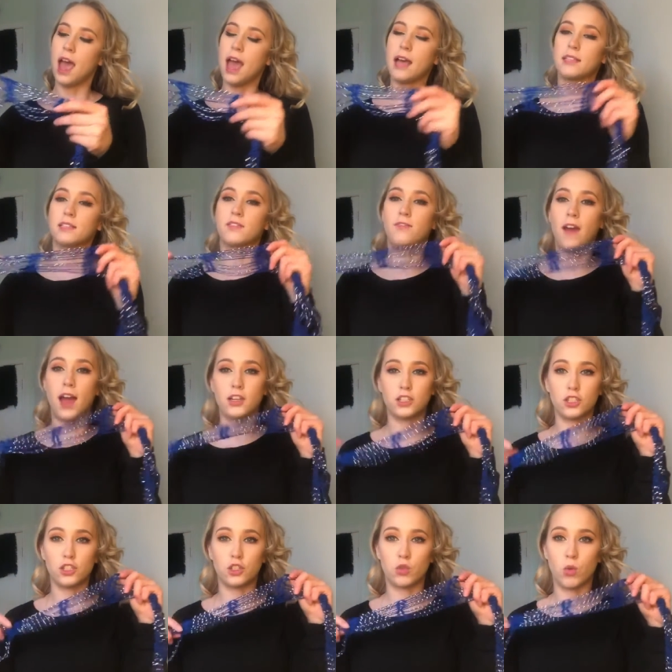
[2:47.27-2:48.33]
as a
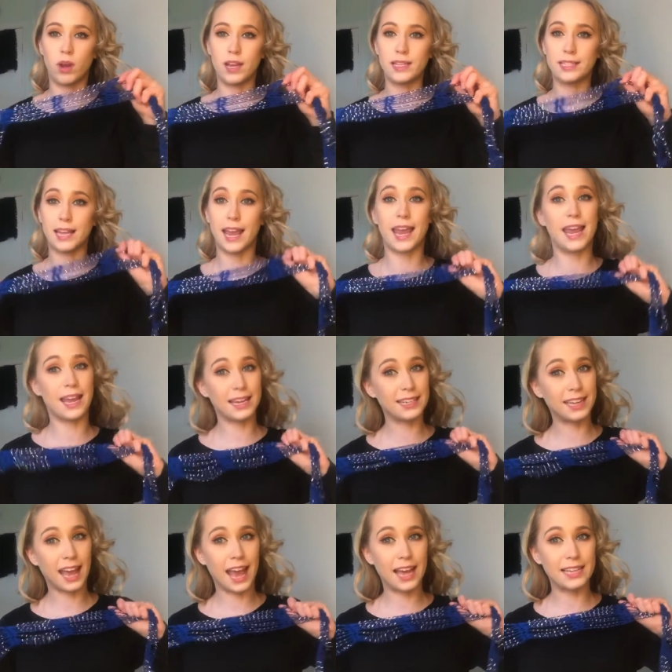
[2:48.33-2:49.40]
fashion choice
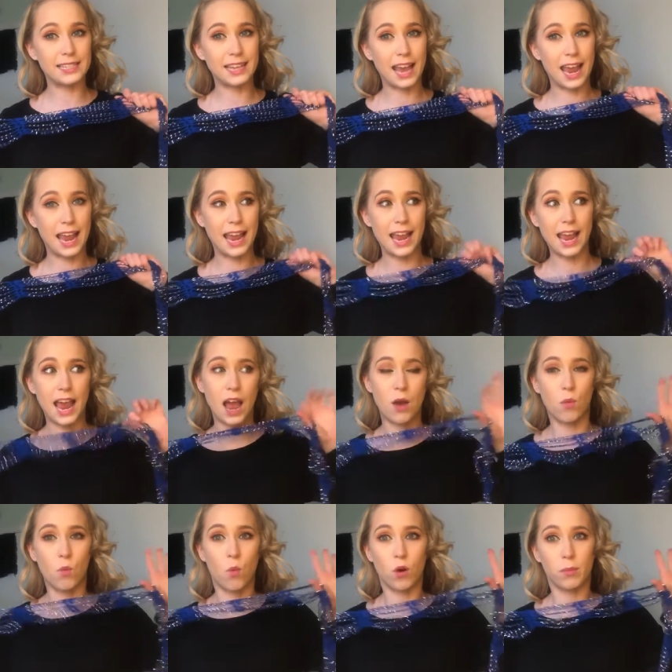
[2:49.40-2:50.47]
and as a
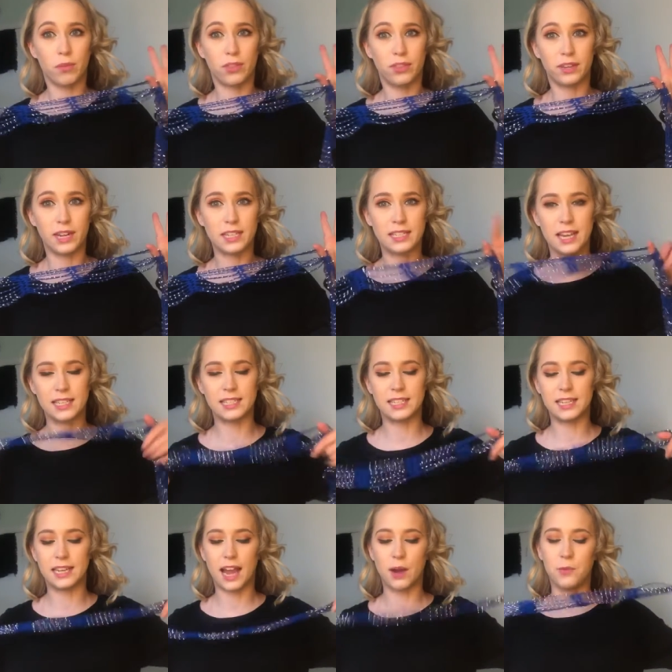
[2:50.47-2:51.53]
warmth
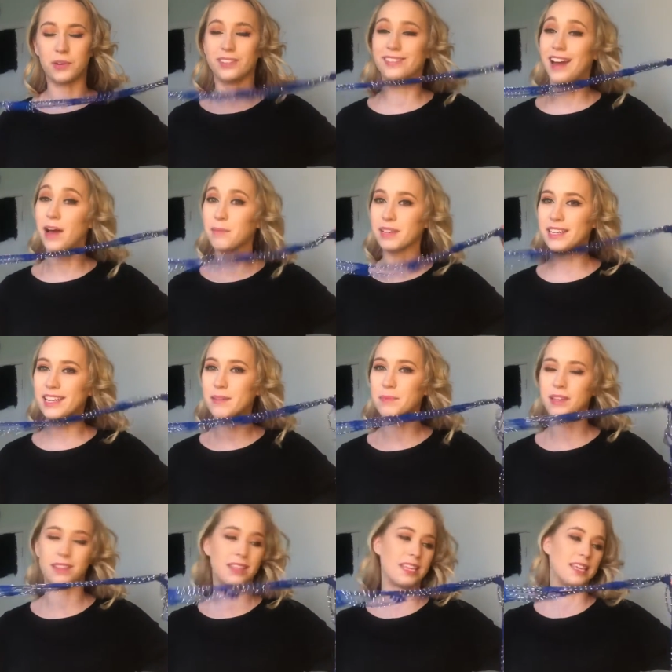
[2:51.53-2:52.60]
necessity, I will not be
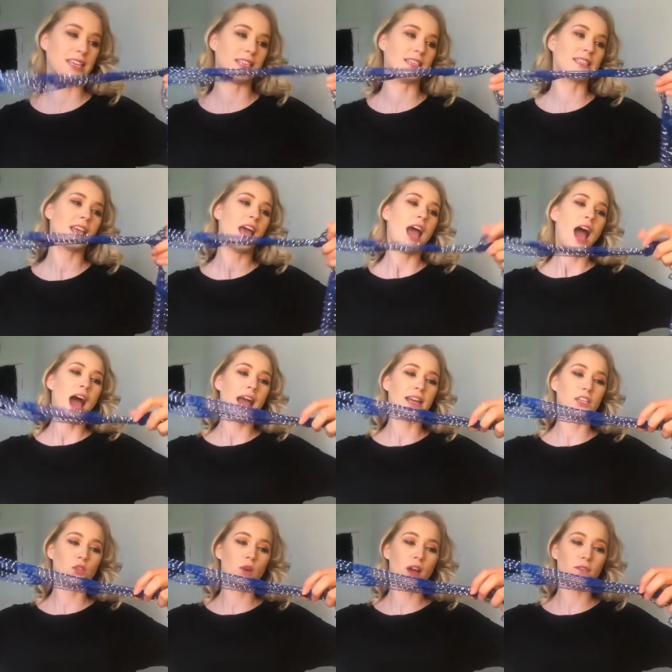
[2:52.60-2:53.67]
keeping these. I
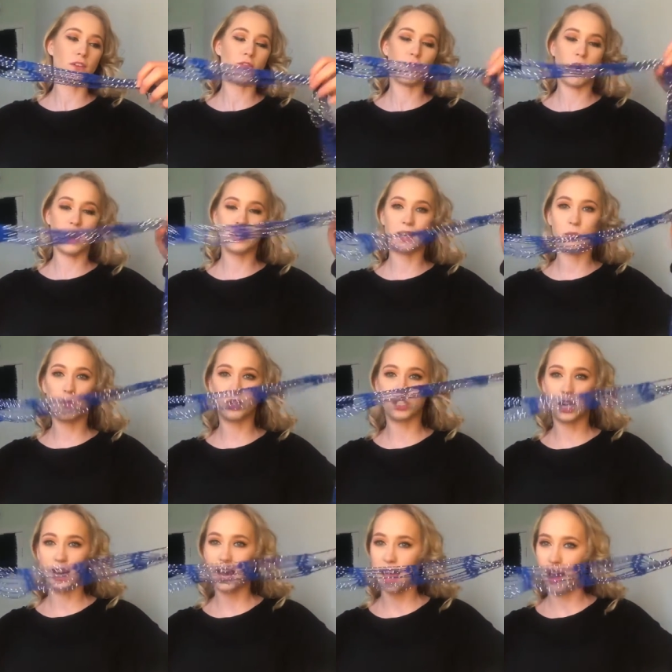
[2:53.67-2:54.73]
do have a friend in which
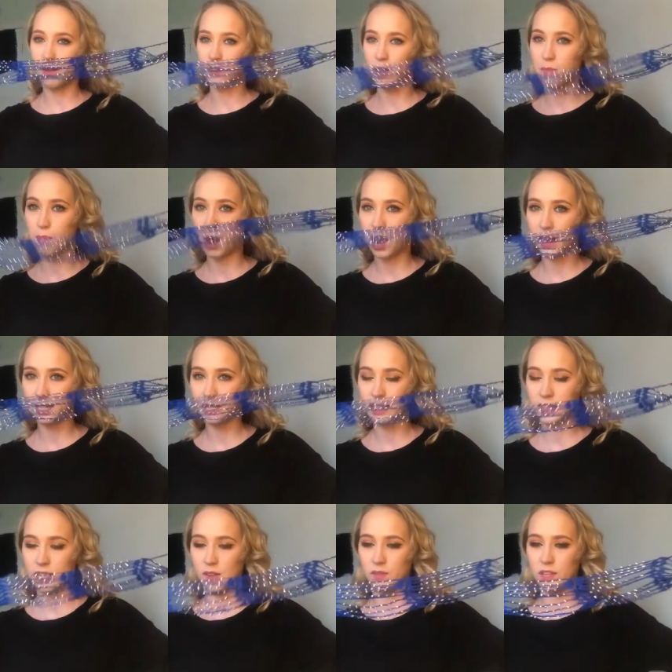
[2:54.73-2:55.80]
I have in mind to
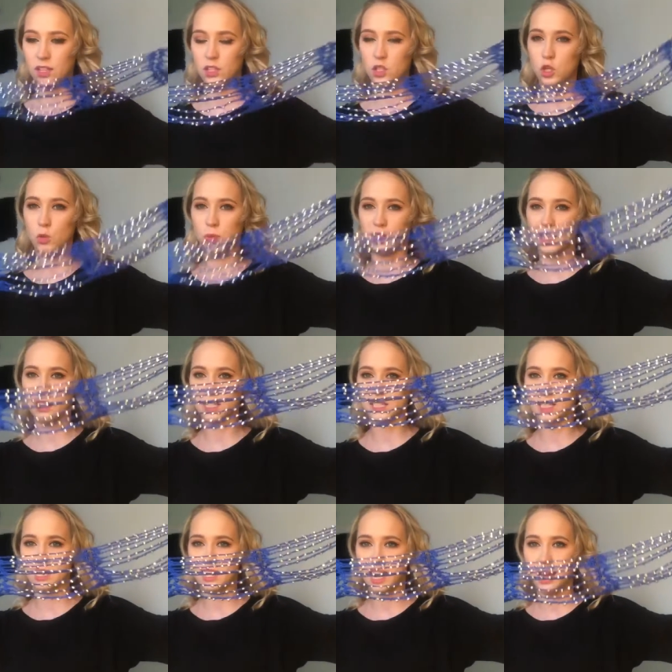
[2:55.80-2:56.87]
give these to, but this is
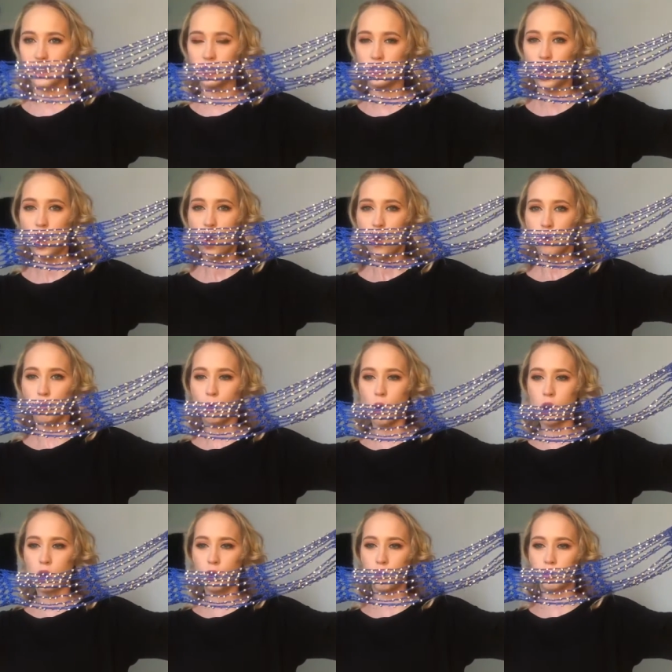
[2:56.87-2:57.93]
a nice
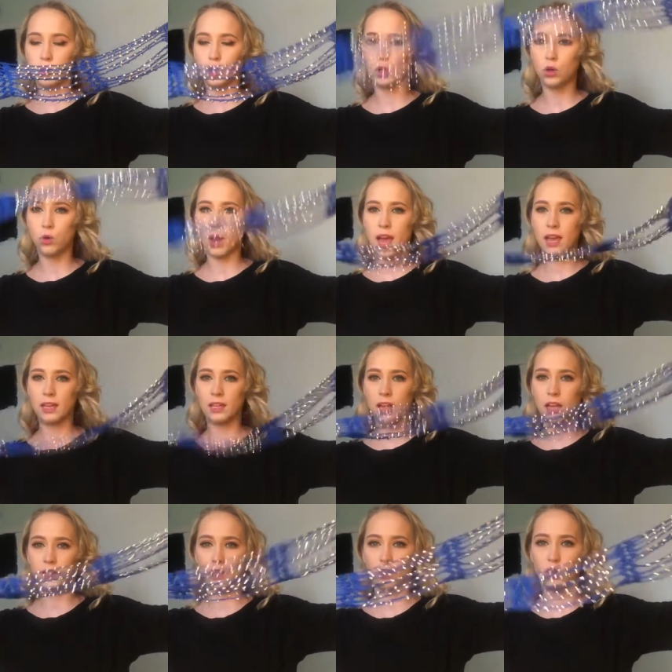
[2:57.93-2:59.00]
royal blue and
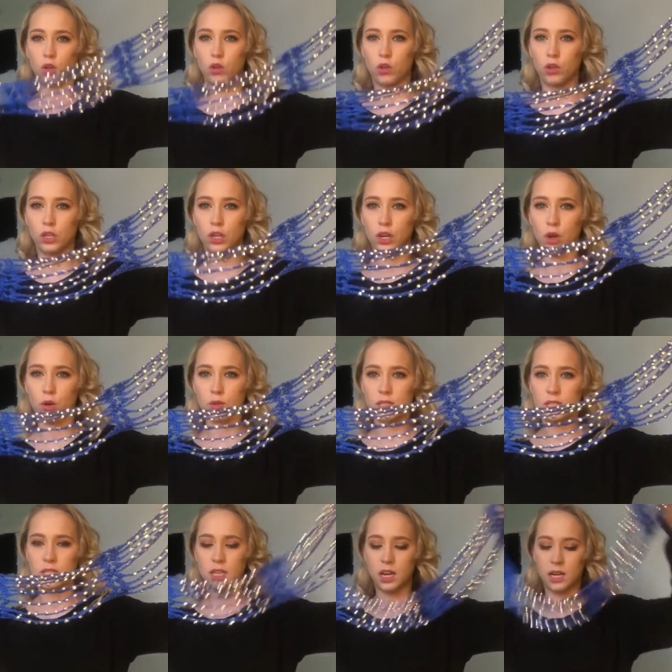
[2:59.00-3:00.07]
a little, you know,
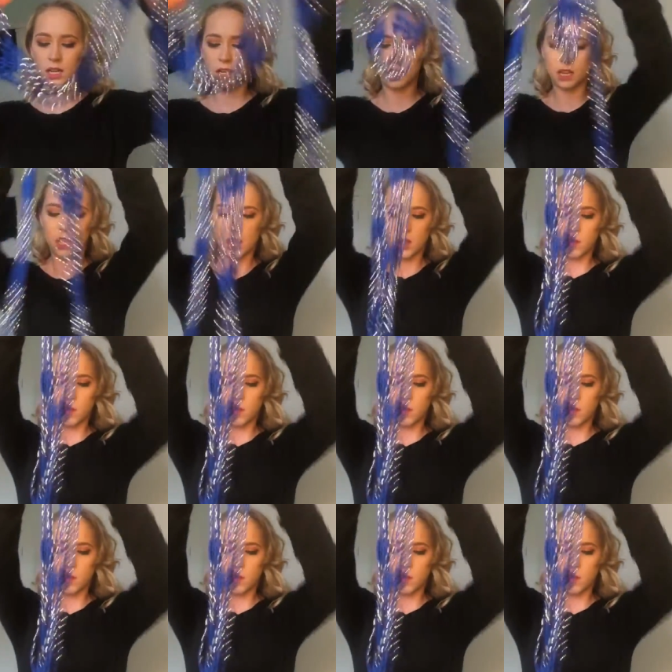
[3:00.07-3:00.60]
studded